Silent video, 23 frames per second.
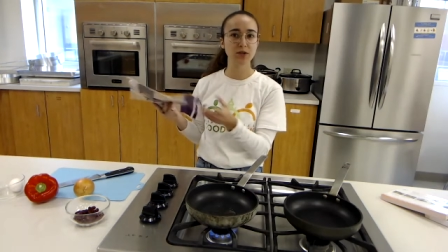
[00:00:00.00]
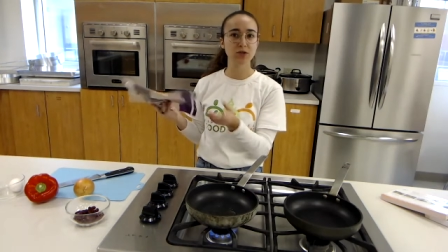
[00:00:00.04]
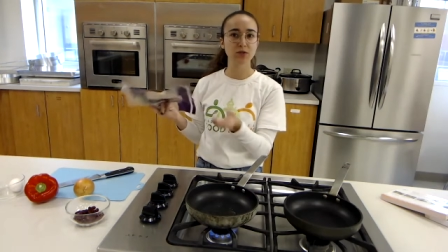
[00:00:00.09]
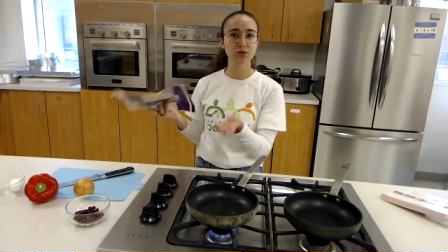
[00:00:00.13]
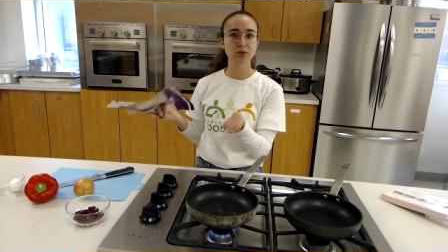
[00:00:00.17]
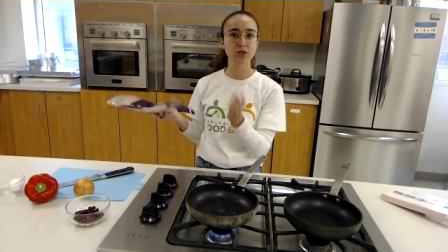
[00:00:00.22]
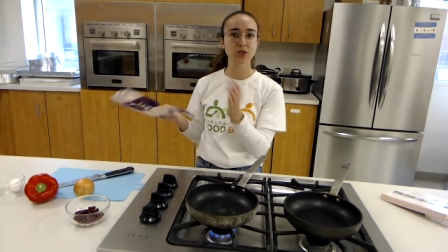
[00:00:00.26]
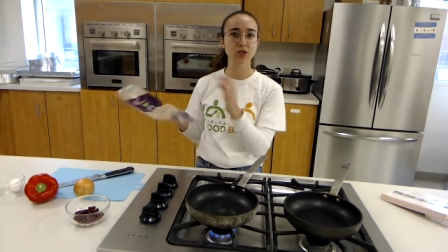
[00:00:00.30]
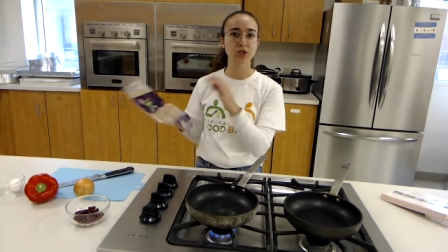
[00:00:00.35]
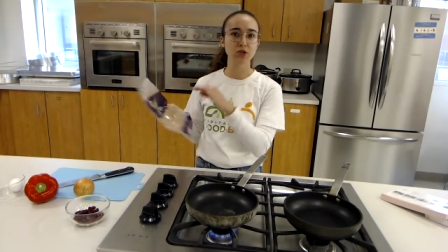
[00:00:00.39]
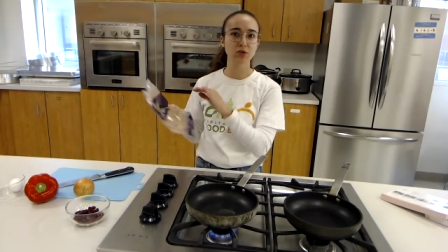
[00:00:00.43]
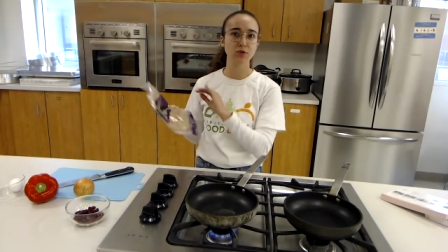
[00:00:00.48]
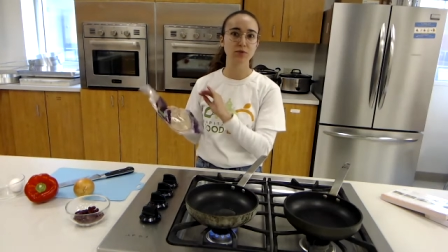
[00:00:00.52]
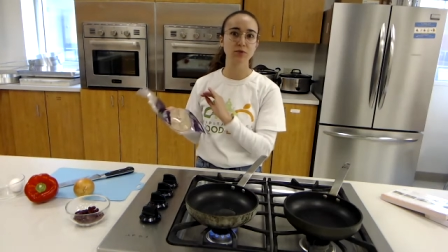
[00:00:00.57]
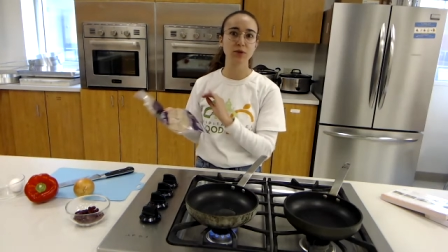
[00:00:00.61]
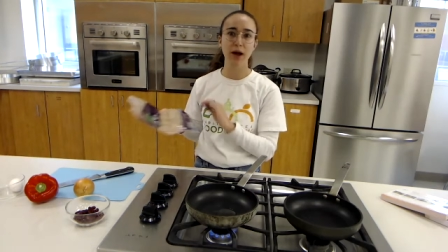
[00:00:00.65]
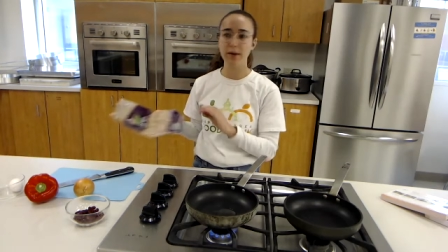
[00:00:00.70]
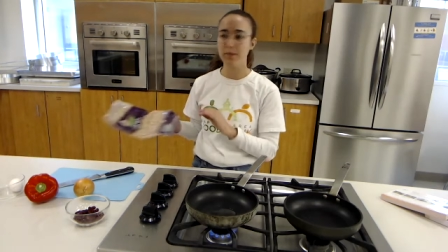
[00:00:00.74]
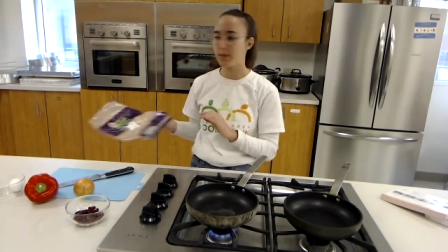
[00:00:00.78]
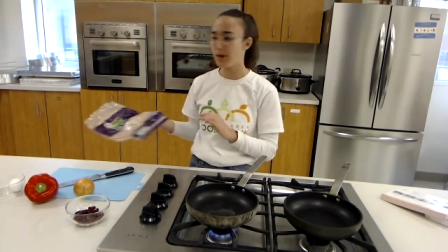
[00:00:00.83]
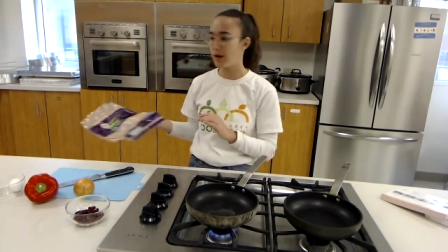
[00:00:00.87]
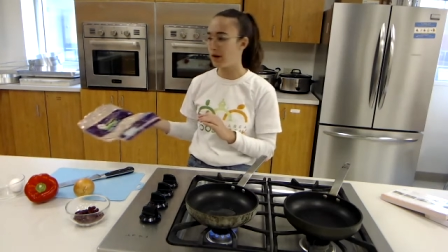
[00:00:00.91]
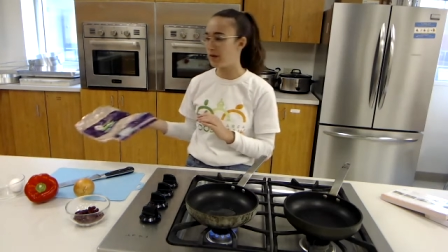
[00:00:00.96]
used to
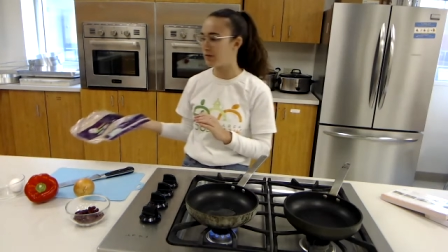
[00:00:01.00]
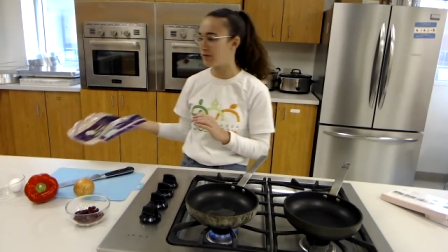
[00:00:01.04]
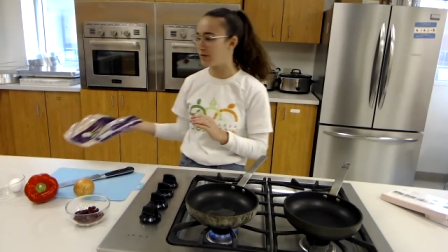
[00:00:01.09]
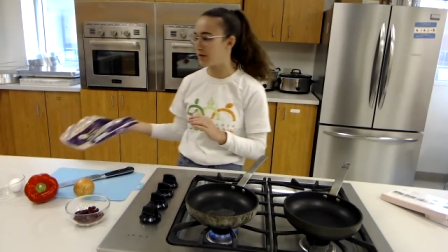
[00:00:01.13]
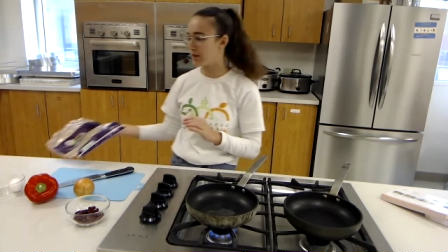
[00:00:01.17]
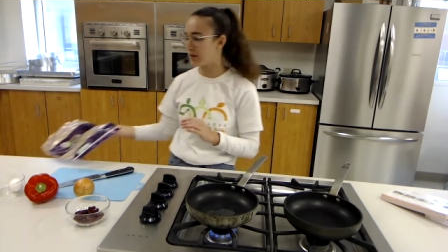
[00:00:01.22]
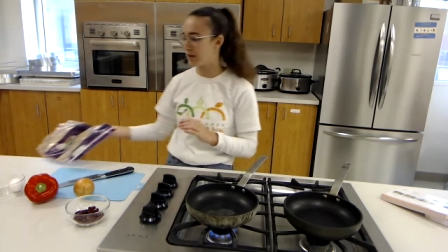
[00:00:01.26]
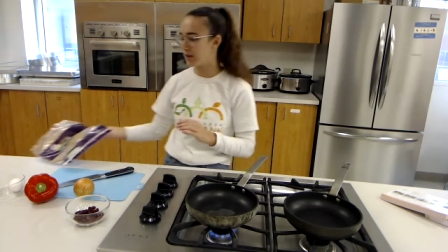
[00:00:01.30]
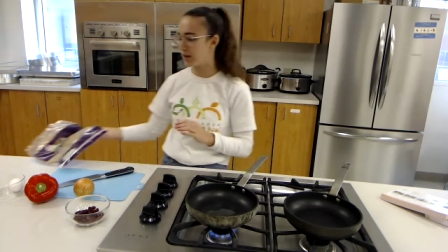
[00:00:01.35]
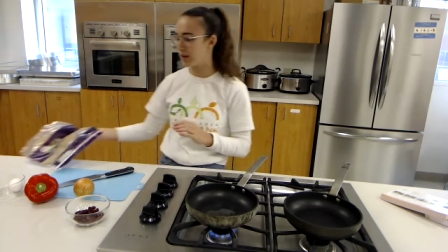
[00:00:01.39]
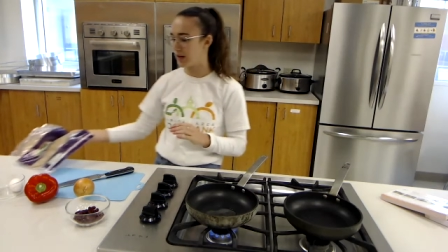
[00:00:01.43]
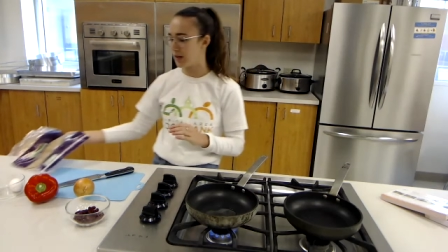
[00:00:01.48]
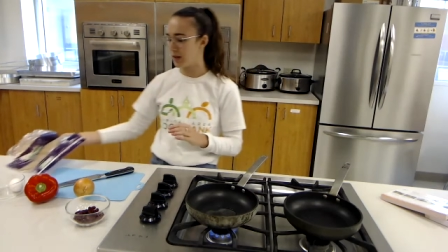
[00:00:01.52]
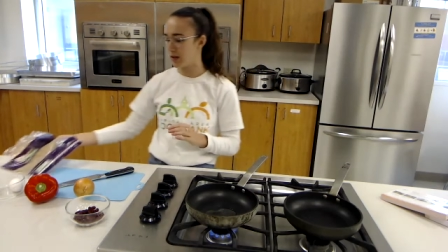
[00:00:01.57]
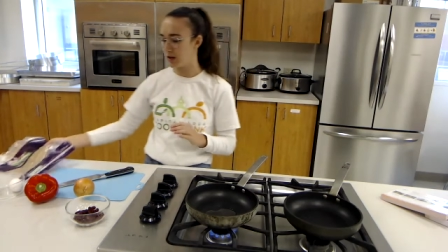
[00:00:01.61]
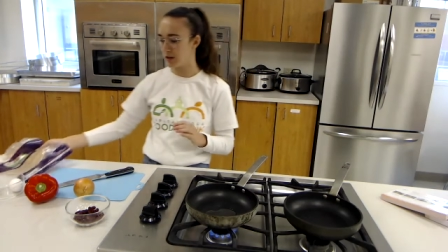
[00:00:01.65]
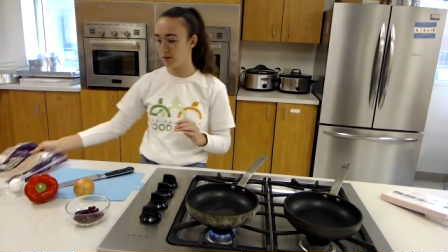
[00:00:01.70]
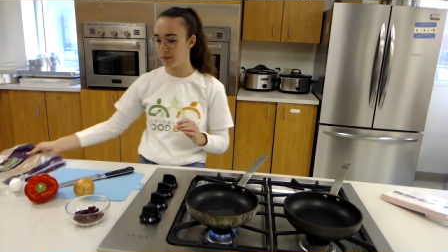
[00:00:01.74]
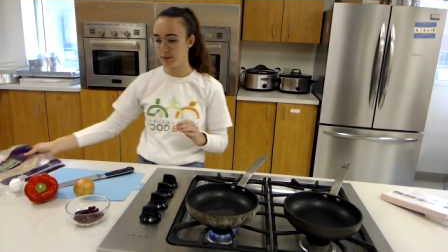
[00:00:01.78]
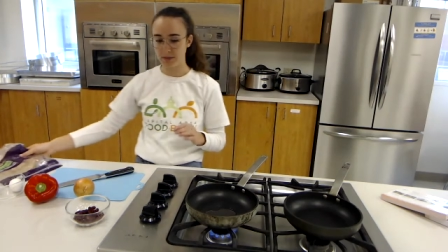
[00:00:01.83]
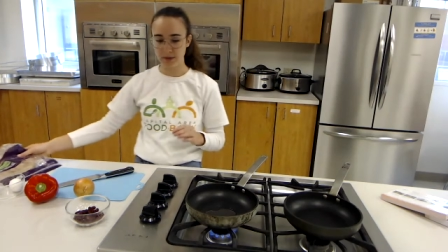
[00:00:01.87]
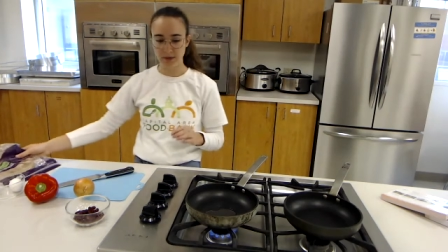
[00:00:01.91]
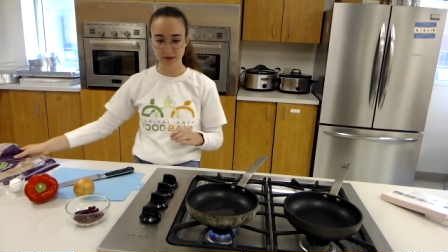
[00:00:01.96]
wrap everything in
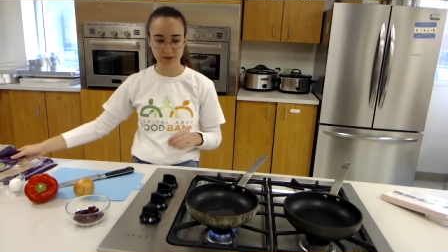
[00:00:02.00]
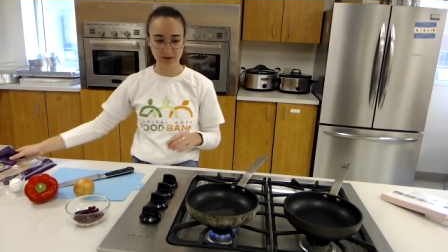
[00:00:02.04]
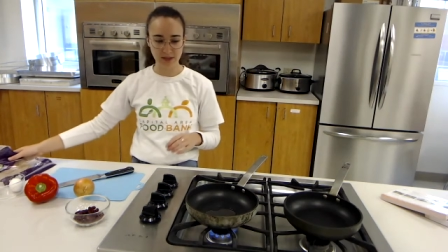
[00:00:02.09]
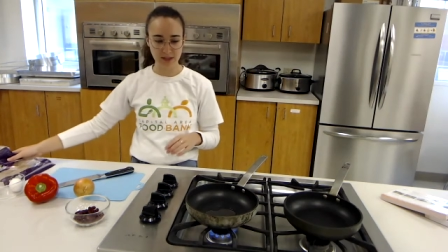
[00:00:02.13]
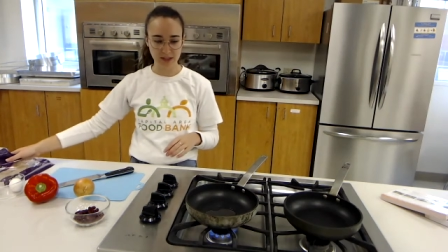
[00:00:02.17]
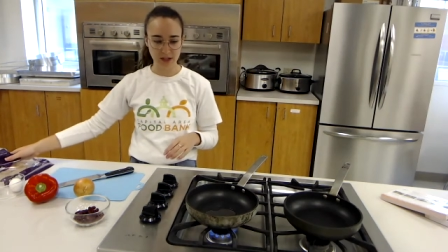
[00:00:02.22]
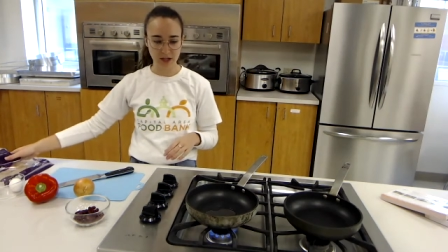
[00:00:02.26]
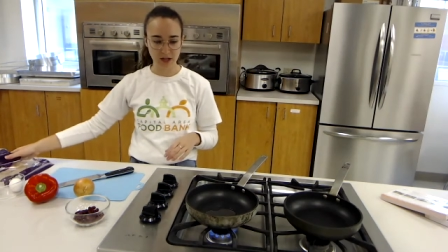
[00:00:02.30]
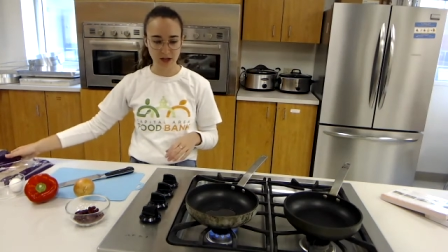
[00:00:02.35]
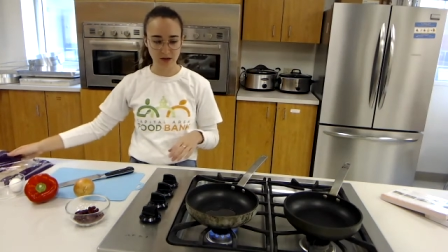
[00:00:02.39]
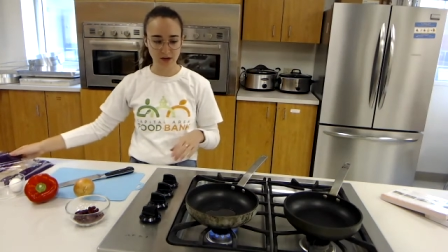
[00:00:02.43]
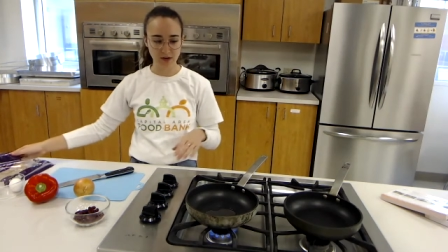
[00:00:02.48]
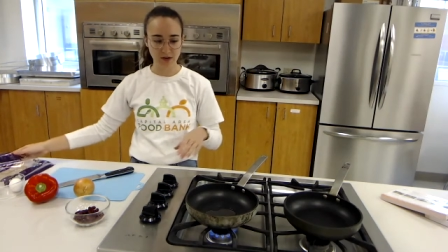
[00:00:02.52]
our burrito.